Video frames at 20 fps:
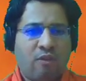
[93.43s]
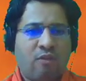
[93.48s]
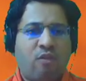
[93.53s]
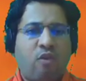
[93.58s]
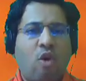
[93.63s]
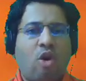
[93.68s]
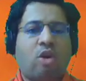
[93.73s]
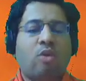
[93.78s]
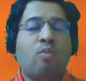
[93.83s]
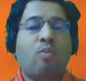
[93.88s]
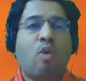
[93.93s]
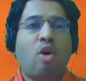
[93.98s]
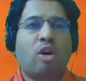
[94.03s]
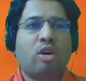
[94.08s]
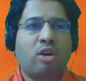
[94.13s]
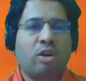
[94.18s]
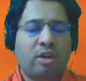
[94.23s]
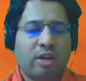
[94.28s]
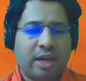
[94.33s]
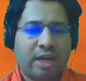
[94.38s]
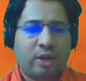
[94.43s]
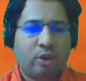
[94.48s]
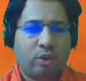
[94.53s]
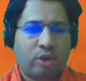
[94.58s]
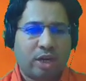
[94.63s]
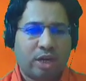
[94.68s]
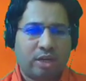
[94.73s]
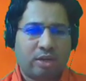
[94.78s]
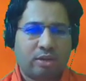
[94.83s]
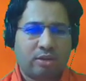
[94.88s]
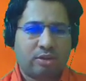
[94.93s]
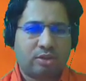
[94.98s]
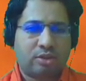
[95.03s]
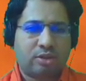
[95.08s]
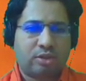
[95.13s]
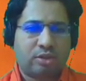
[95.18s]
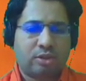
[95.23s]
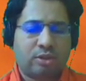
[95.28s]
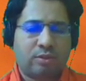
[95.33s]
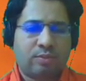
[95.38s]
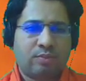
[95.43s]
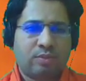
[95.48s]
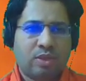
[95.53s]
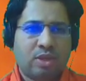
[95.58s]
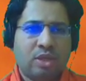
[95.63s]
for modern educators.